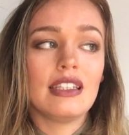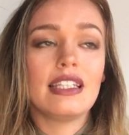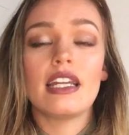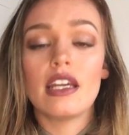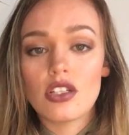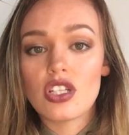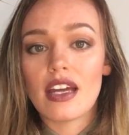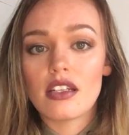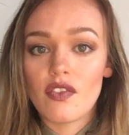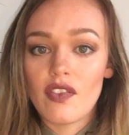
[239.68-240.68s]
the
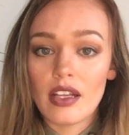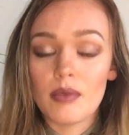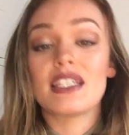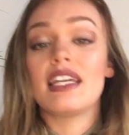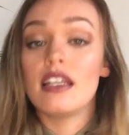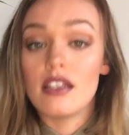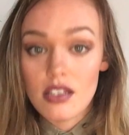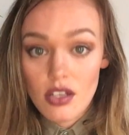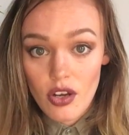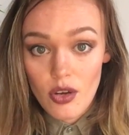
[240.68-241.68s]
lineage that developed
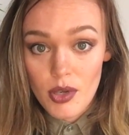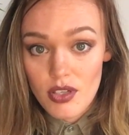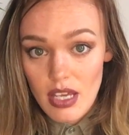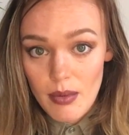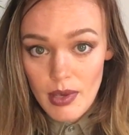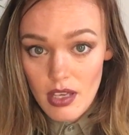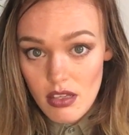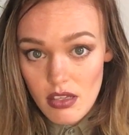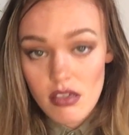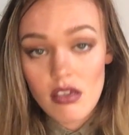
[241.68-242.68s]
into Homo
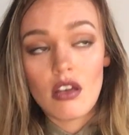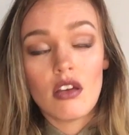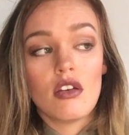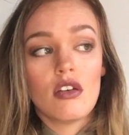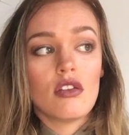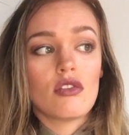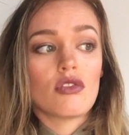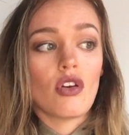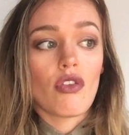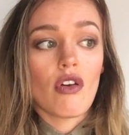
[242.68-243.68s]
sapiens.
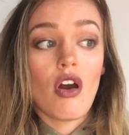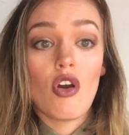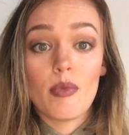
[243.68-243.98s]
So the